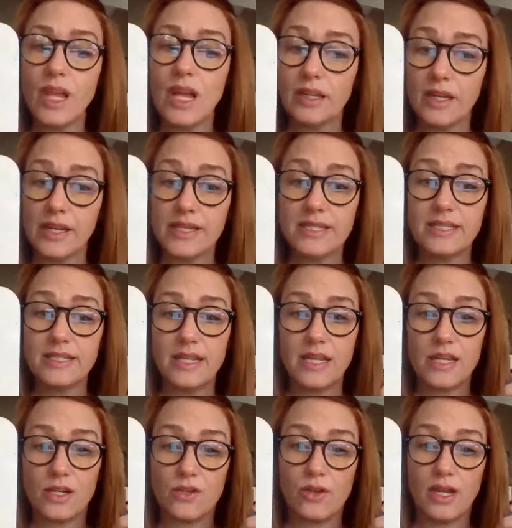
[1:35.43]
And like I
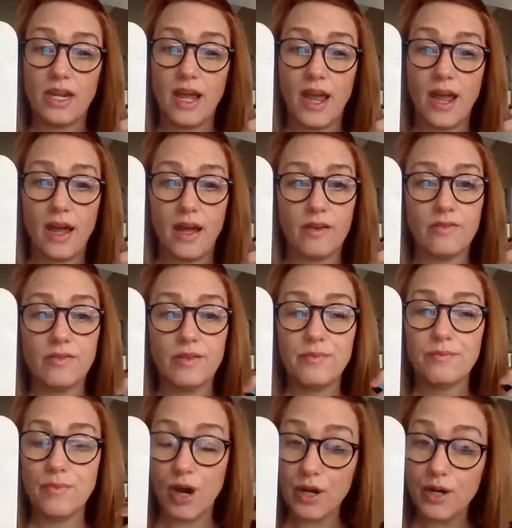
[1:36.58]
said, you can have
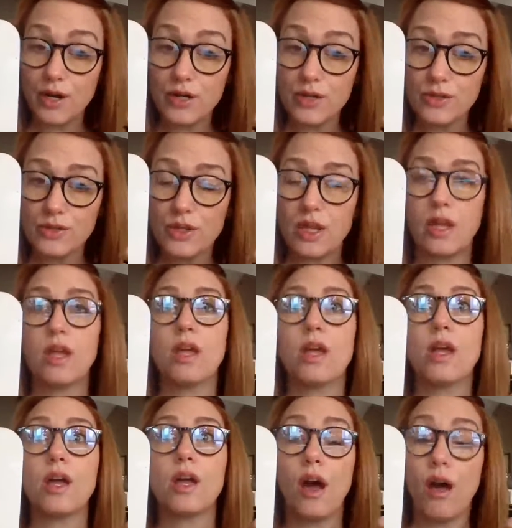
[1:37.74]
markers,
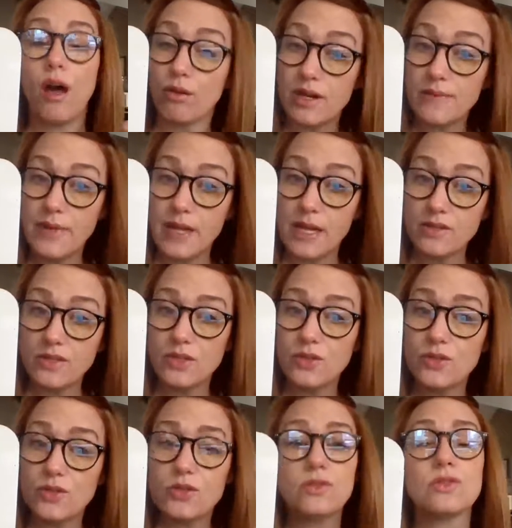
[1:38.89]
coloring
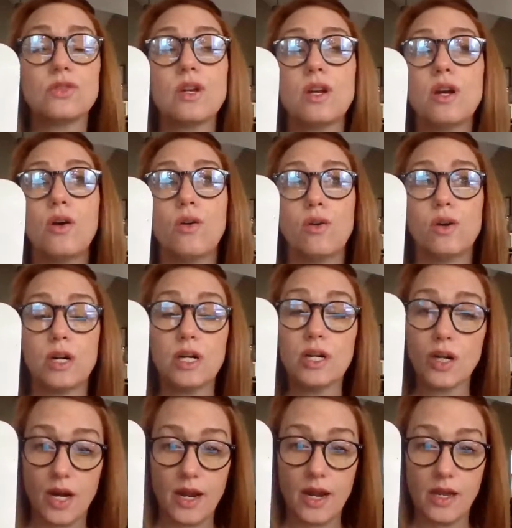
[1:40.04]
pencils, or
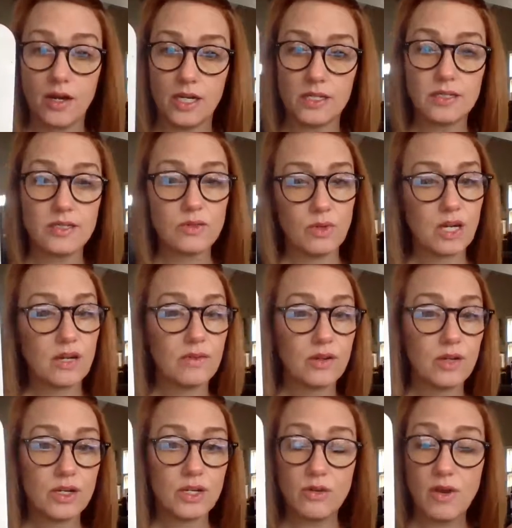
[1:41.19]
crayons,
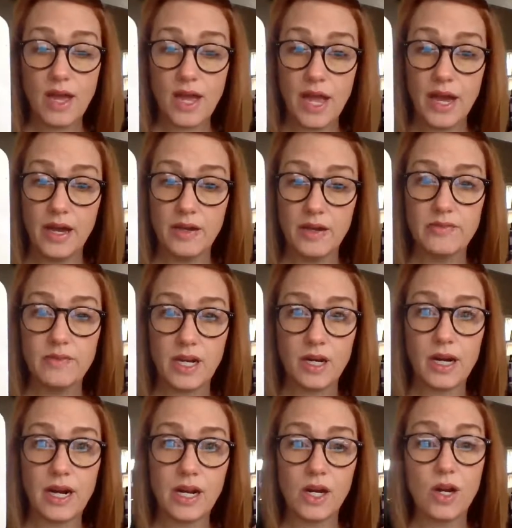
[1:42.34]
whatever you have
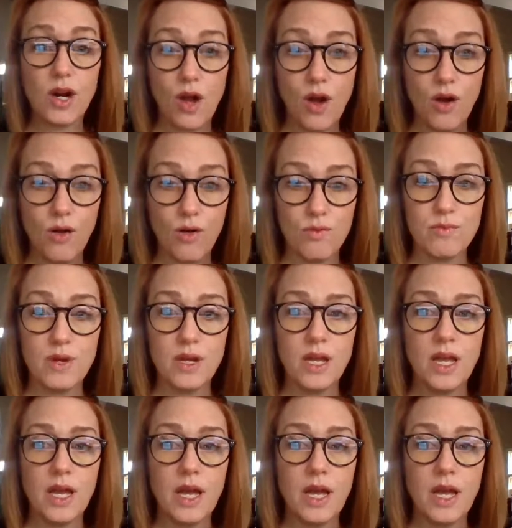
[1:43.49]
there at your home.